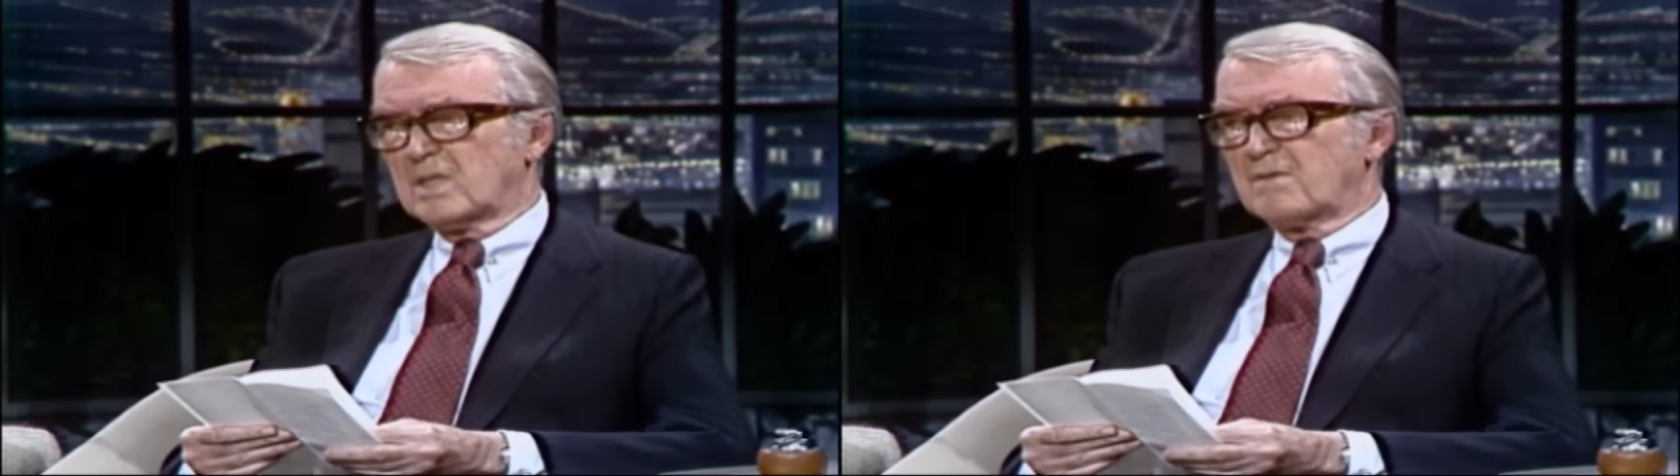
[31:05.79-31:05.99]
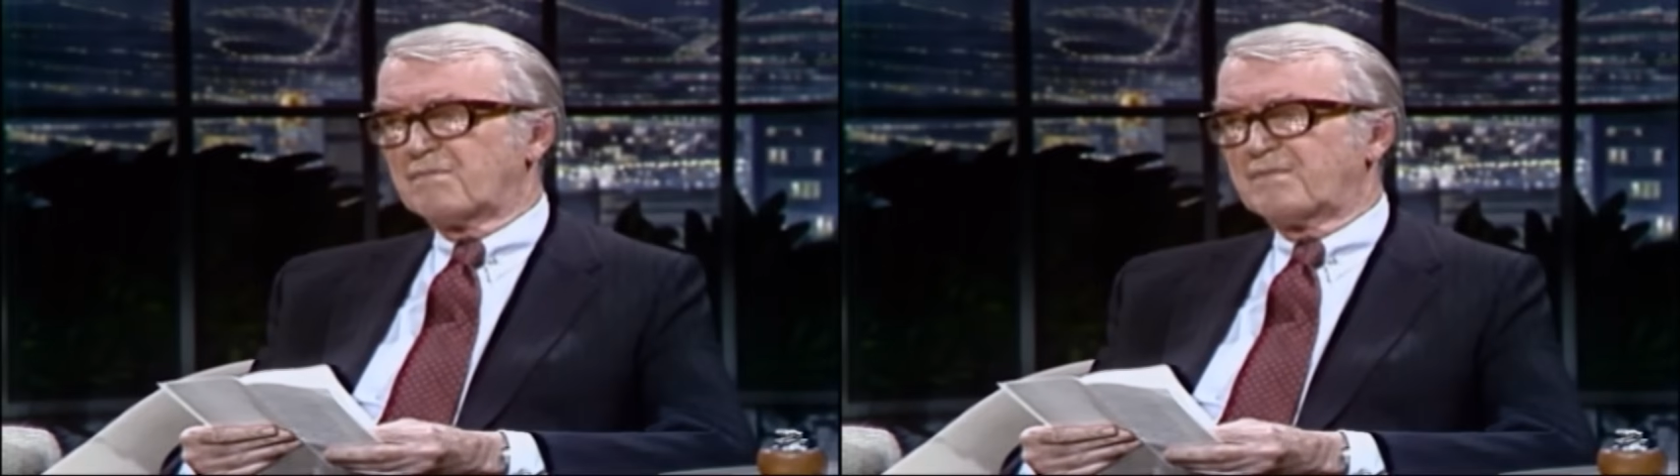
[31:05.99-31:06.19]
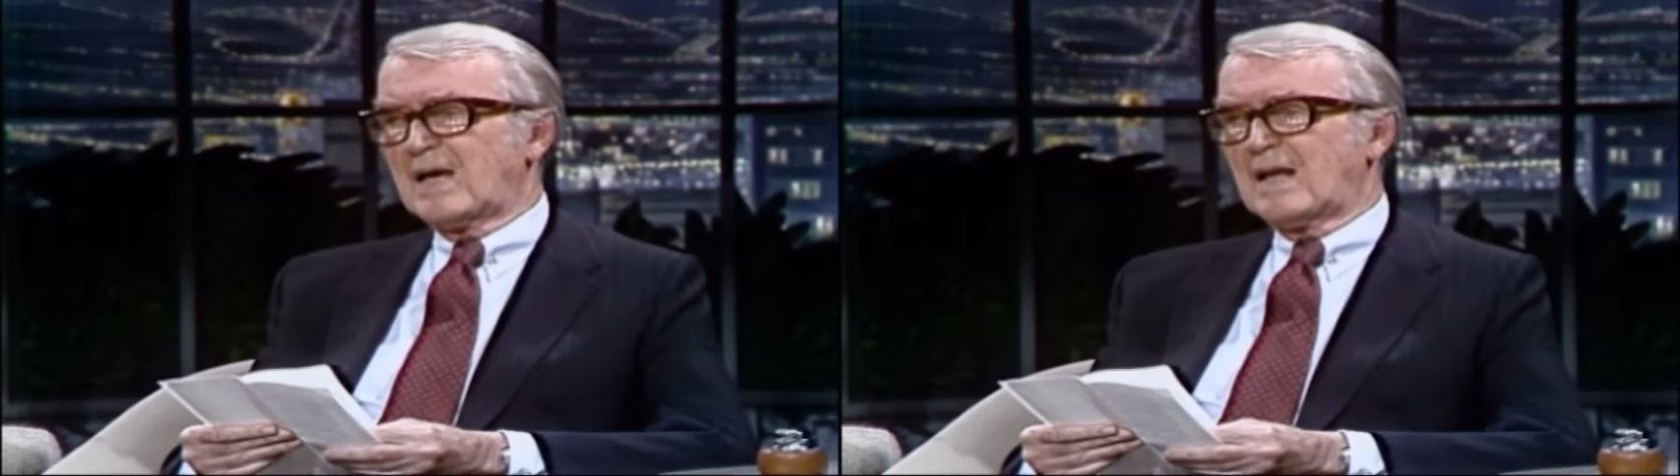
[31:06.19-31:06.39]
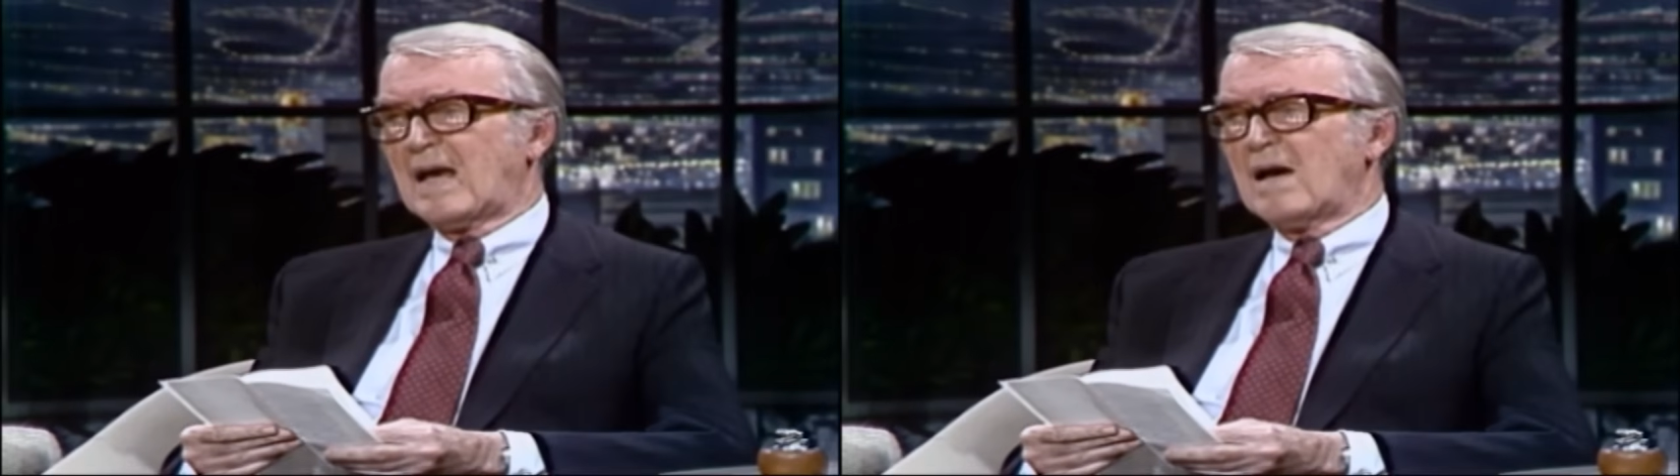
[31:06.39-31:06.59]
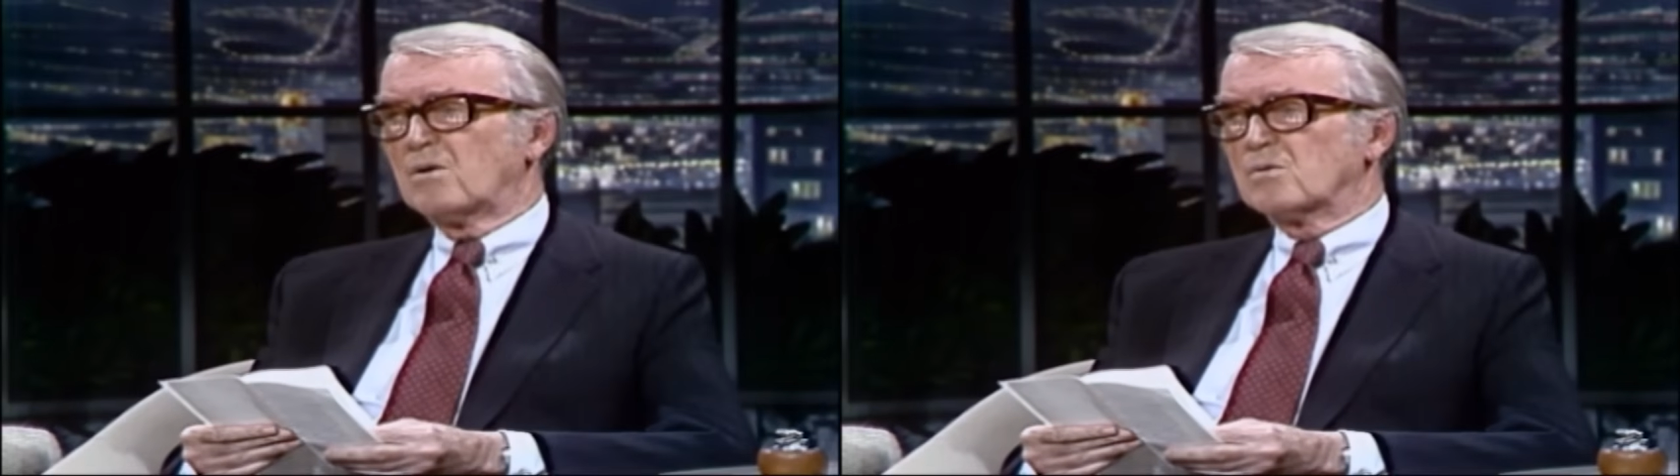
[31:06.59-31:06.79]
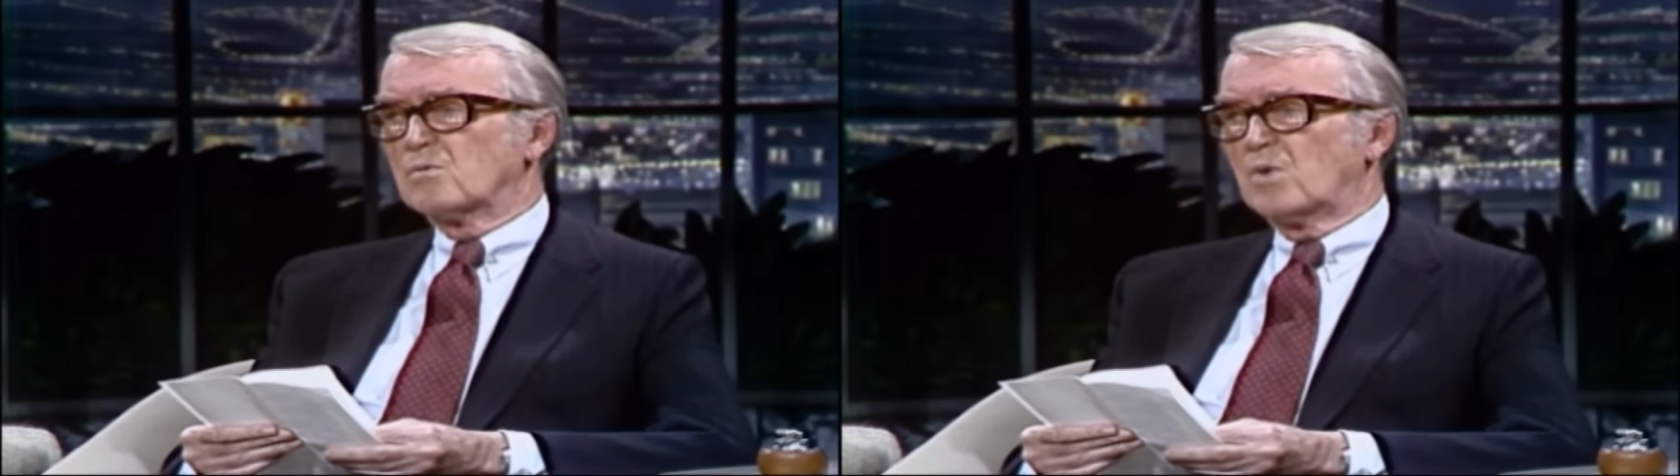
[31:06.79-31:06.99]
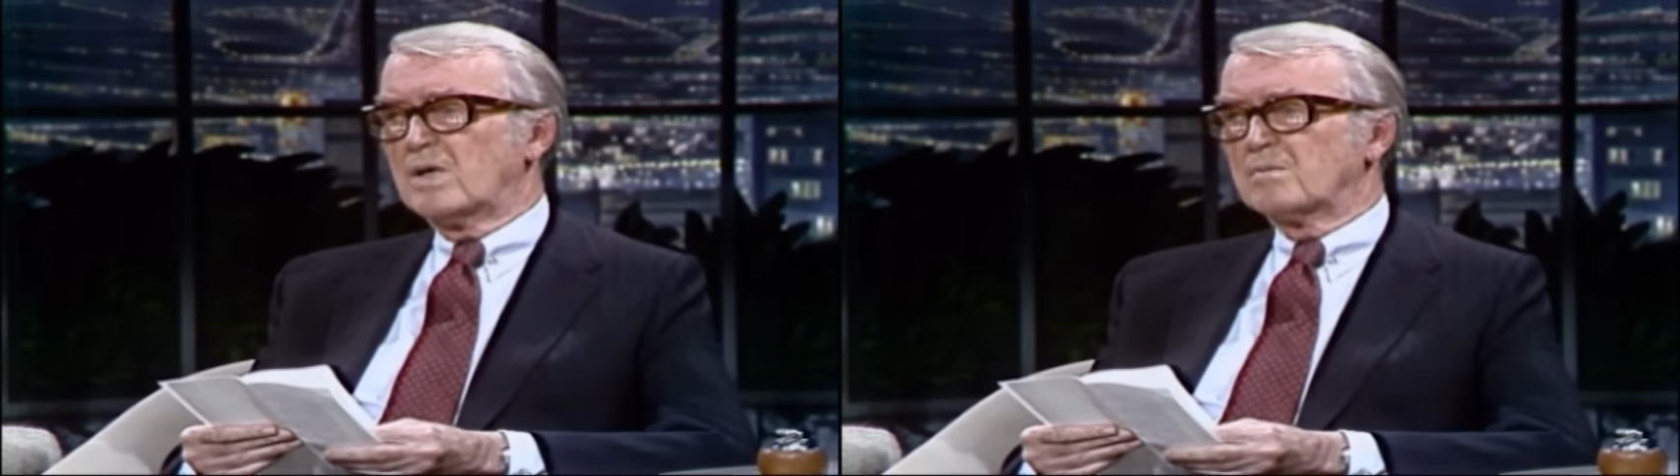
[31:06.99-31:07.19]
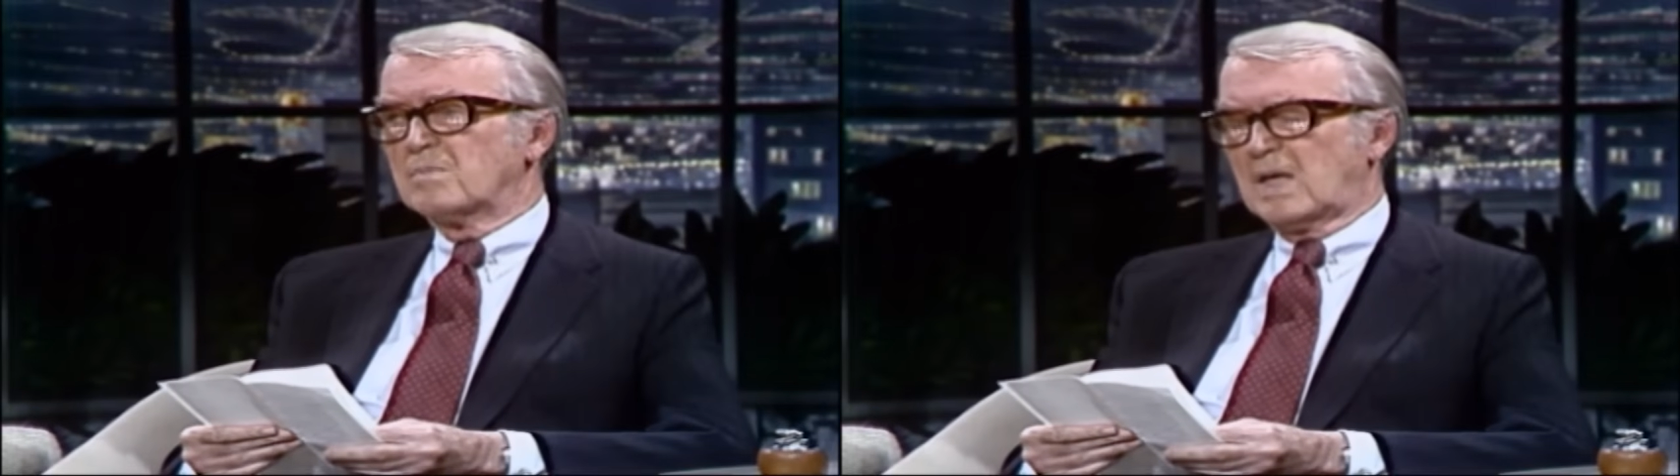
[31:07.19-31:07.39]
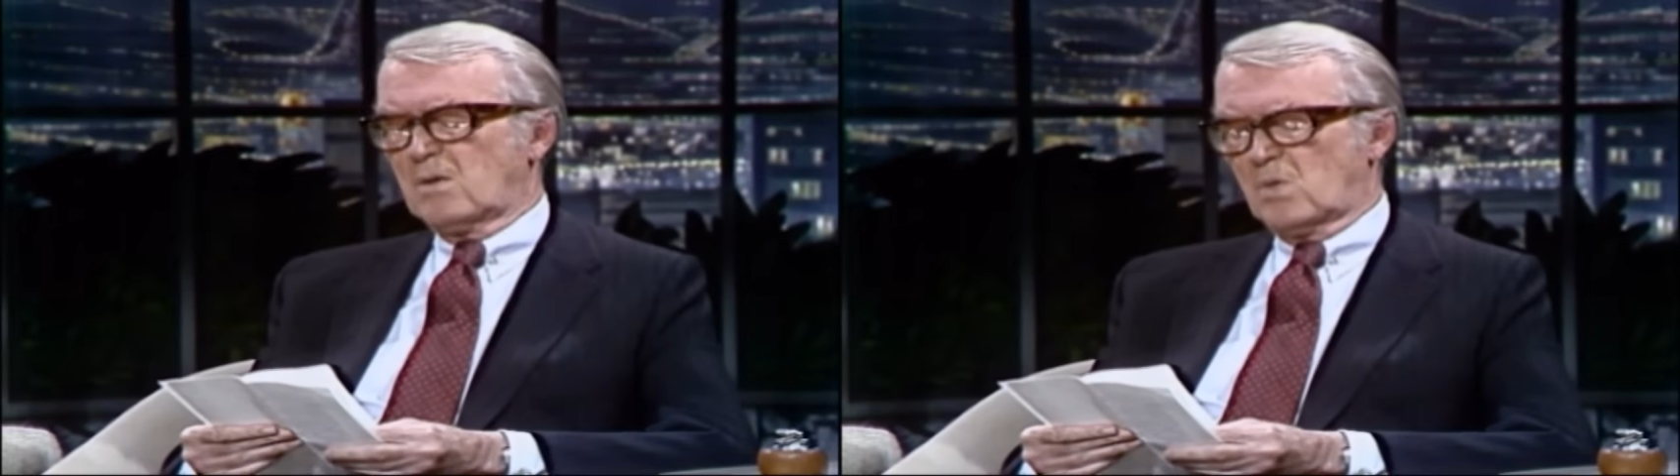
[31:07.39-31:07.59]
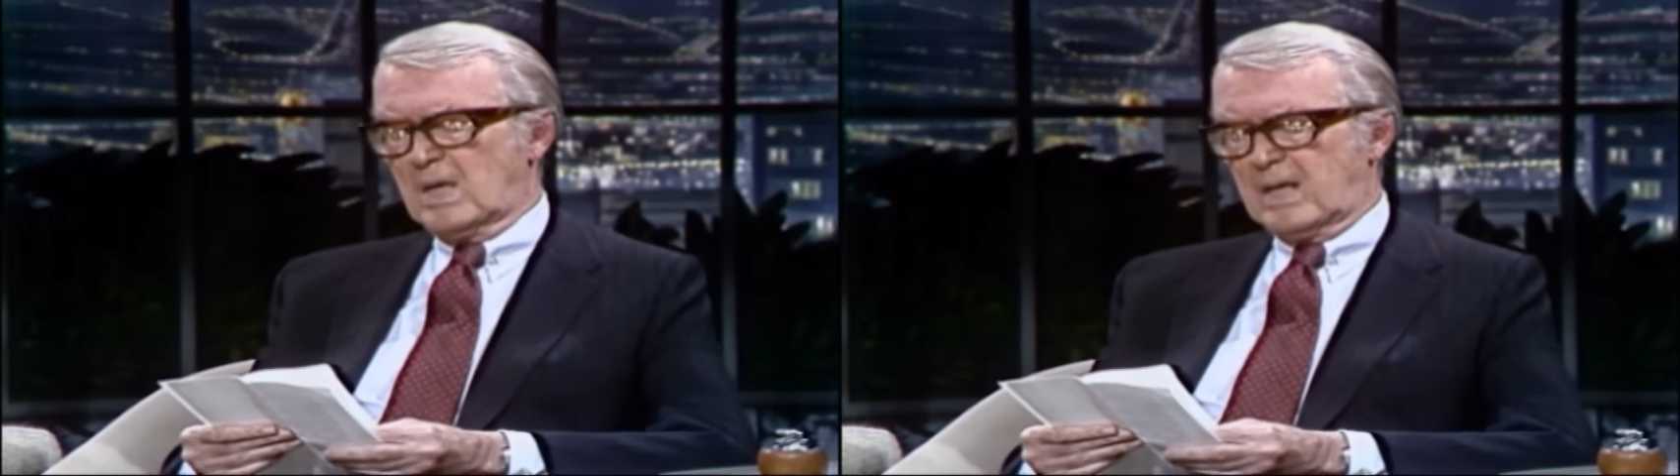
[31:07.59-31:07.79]
They fell out one by
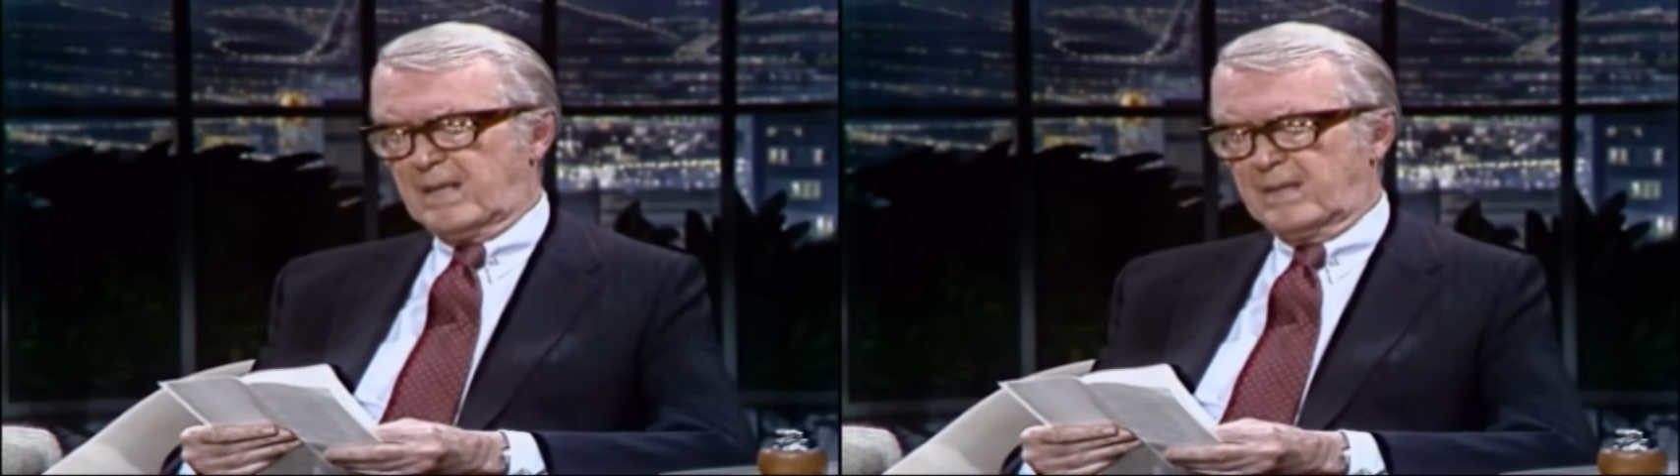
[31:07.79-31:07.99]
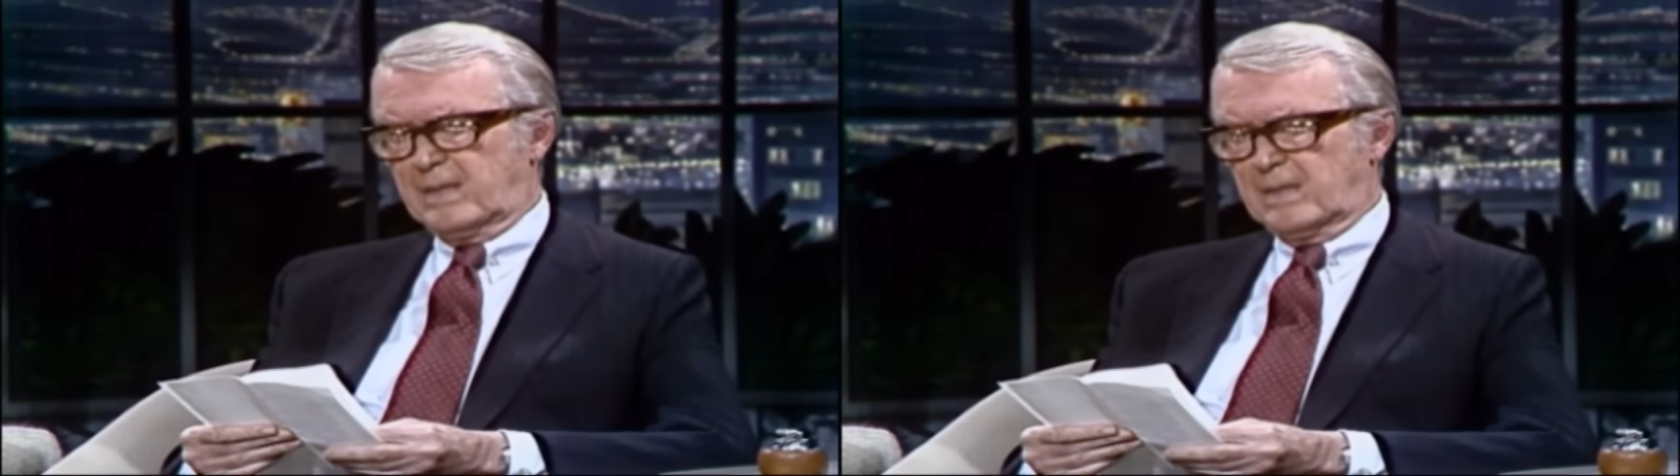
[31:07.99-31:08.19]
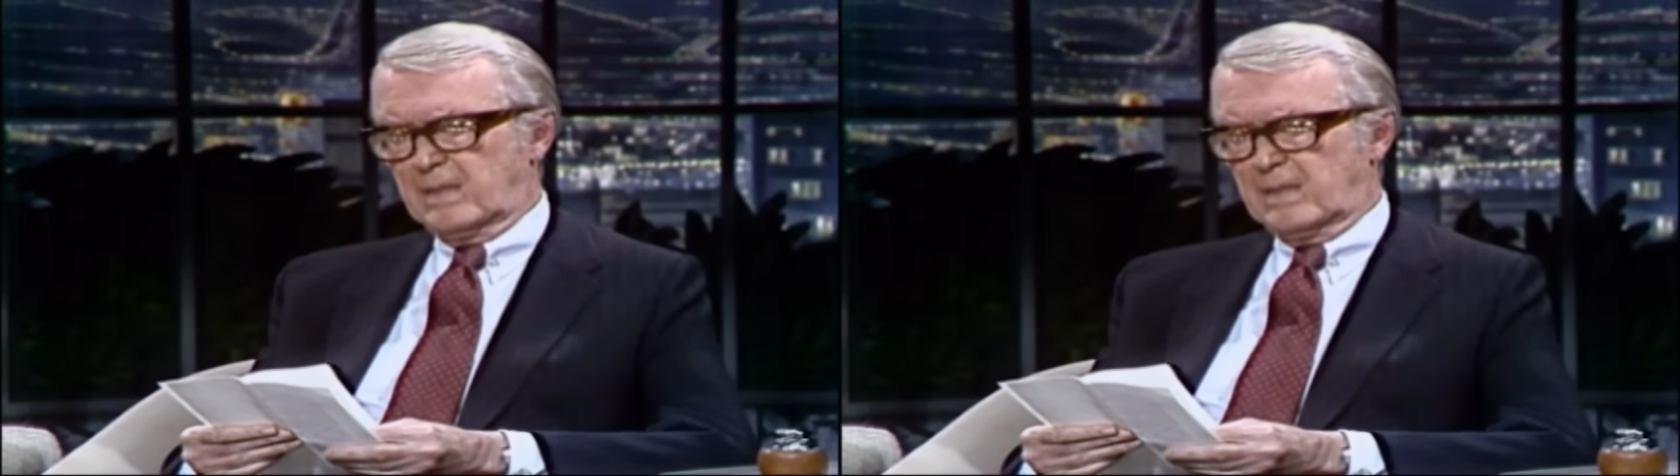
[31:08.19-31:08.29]
one,